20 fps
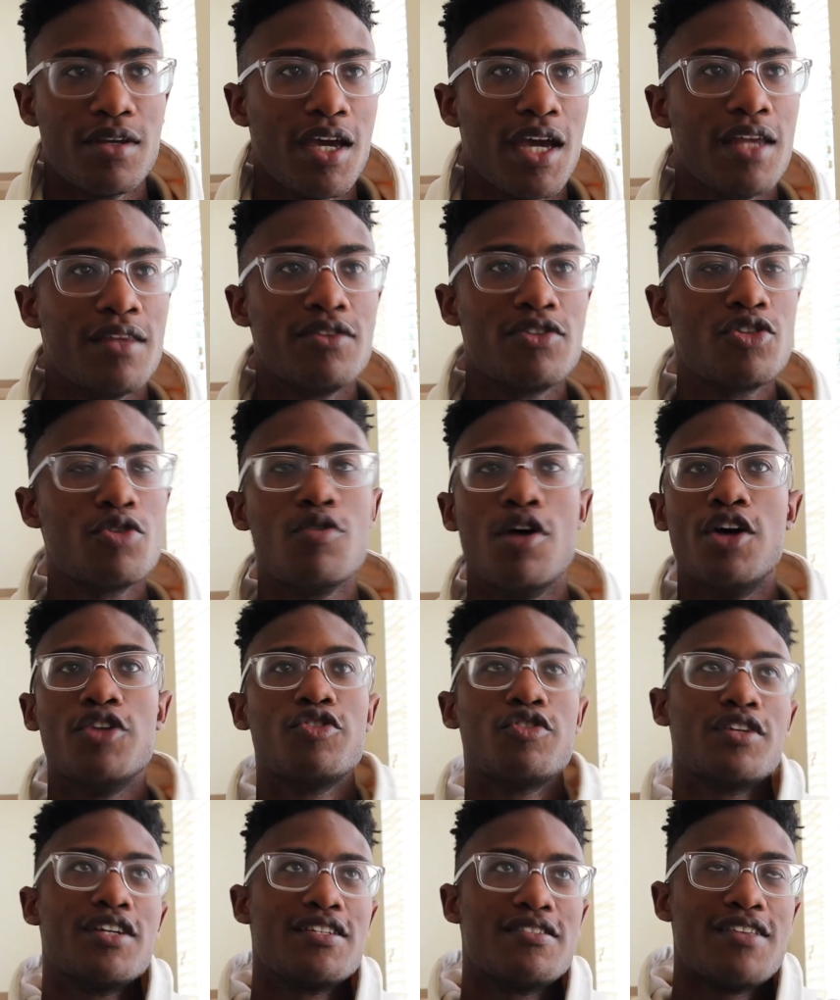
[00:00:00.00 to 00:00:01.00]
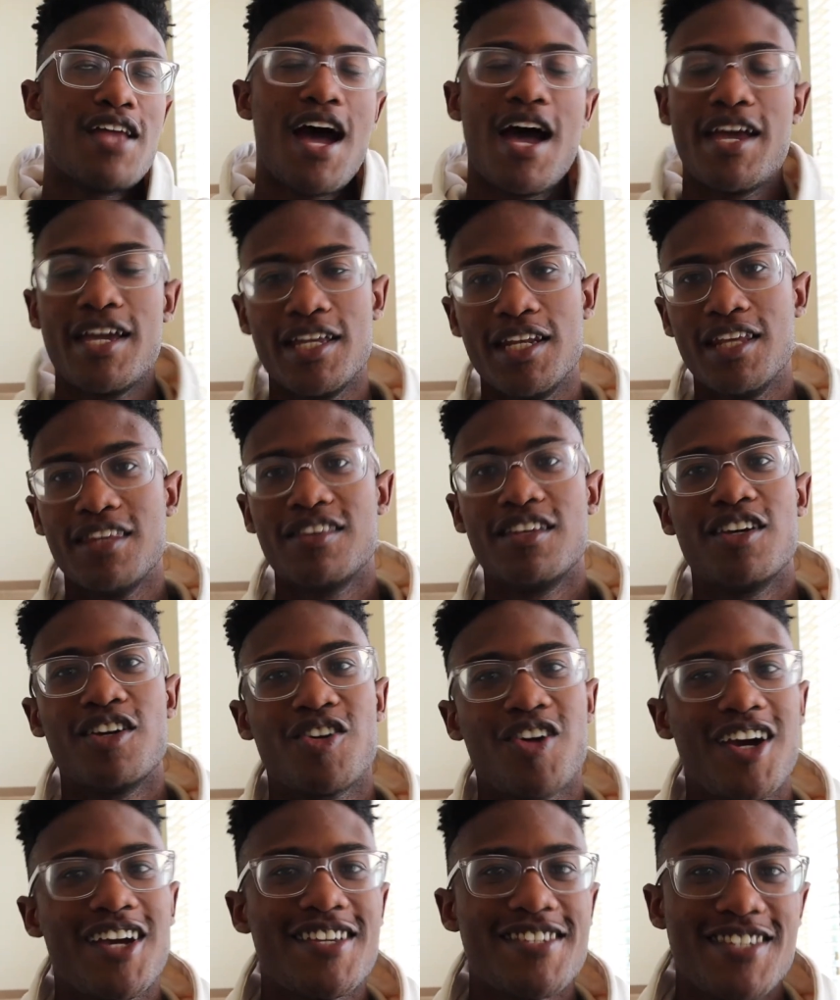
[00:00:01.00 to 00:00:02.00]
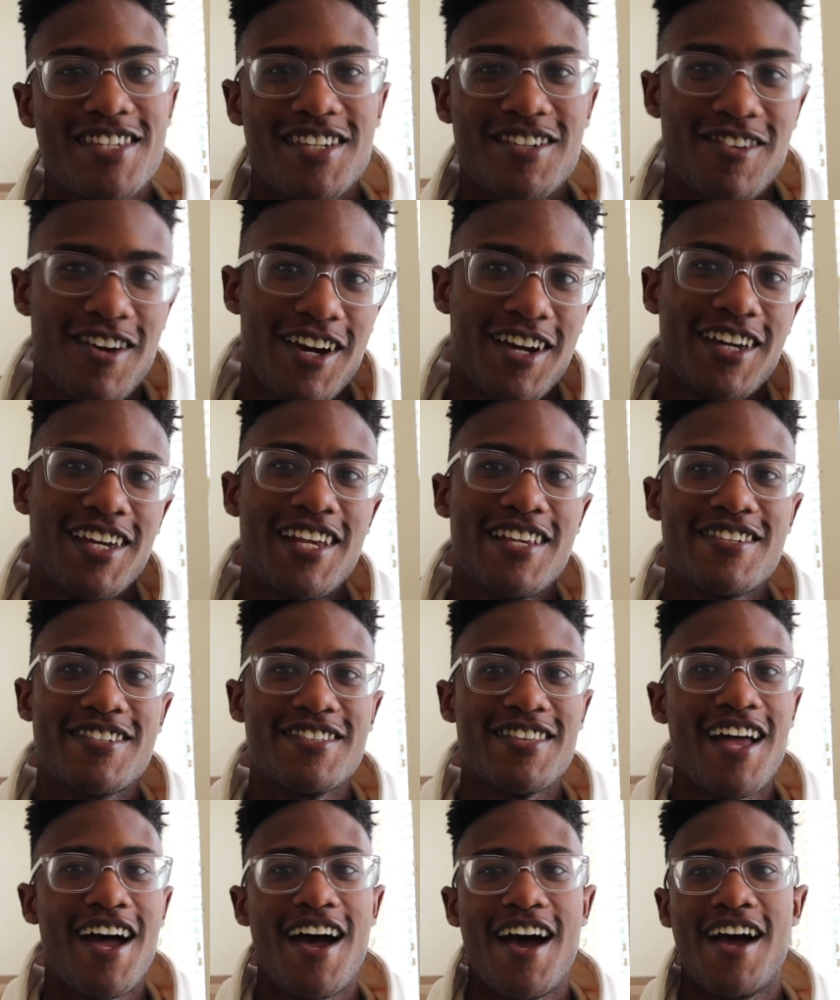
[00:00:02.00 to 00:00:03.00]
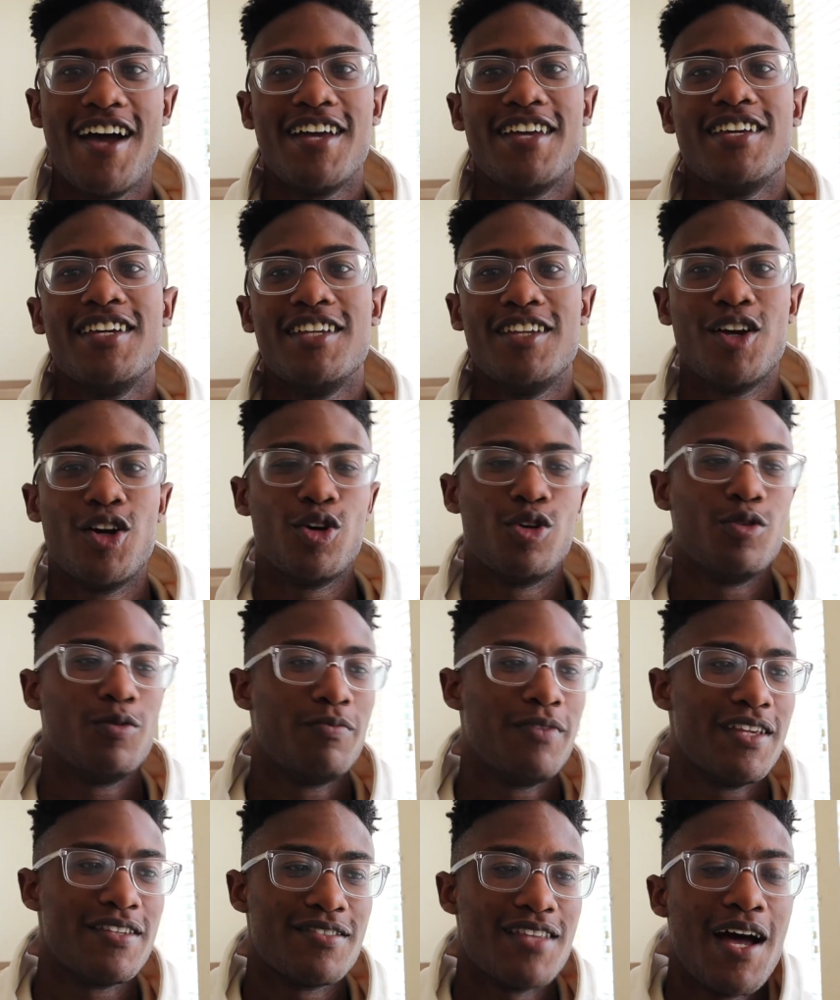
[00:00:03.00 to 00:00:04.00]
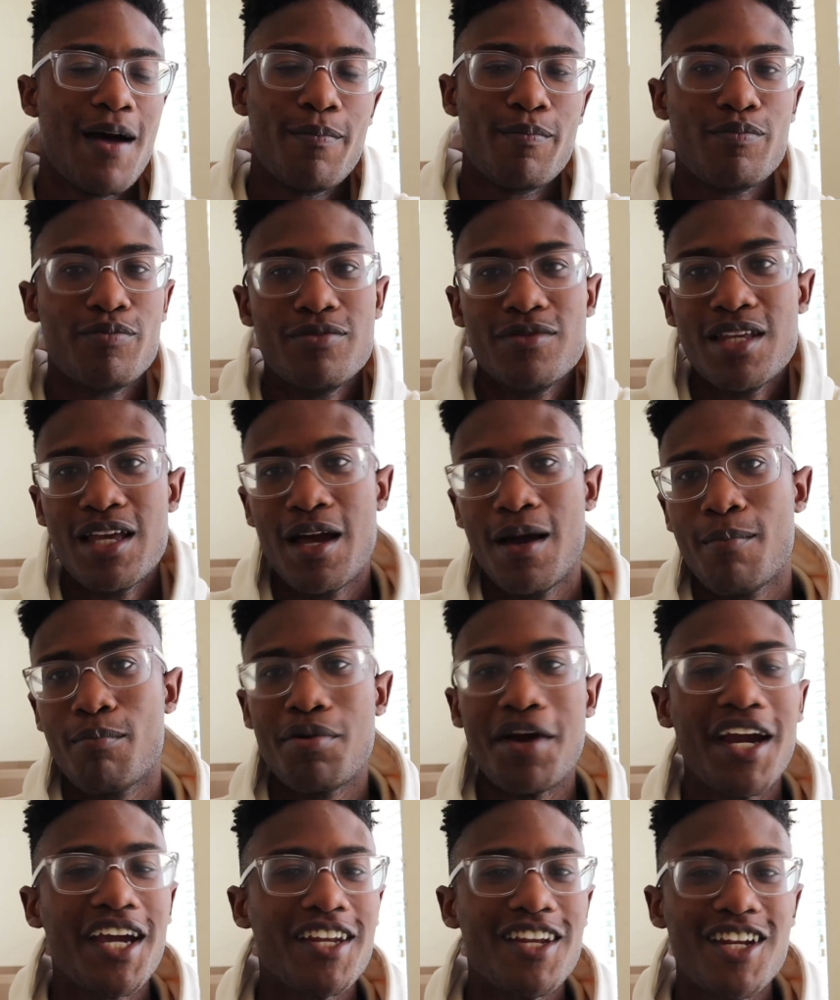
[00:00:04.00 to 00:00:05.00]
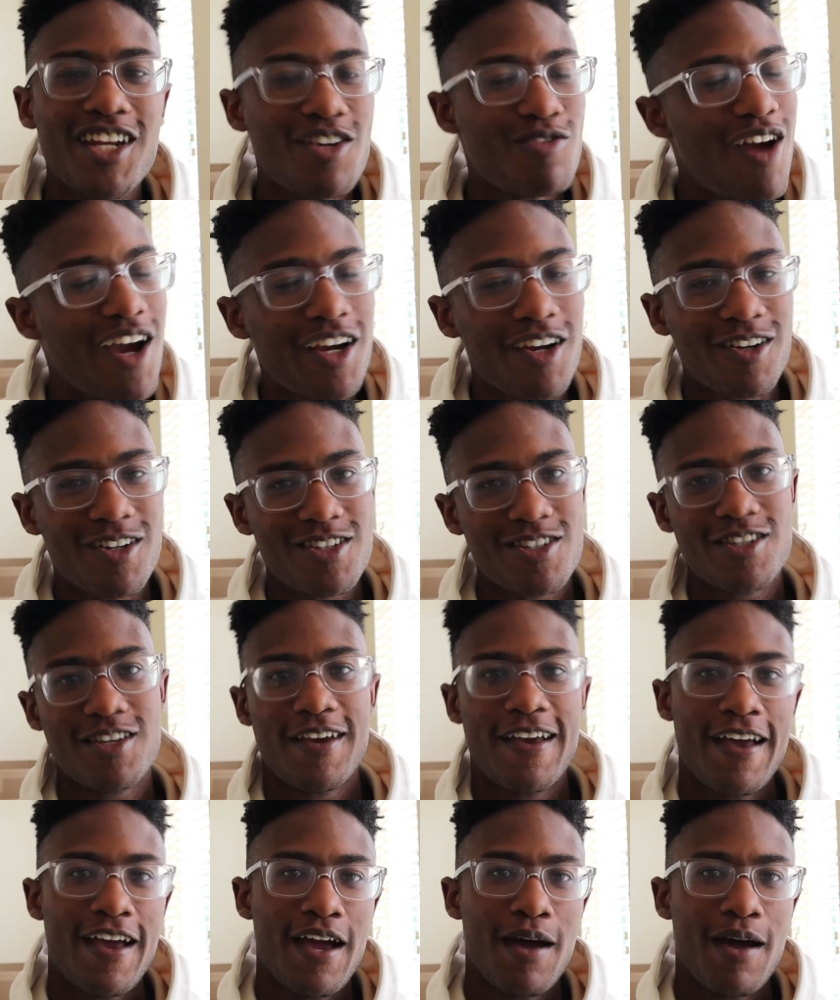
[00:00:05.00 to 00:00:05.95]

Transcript: And 200 is not anything crazy, right? It's not, it's not breaking any records.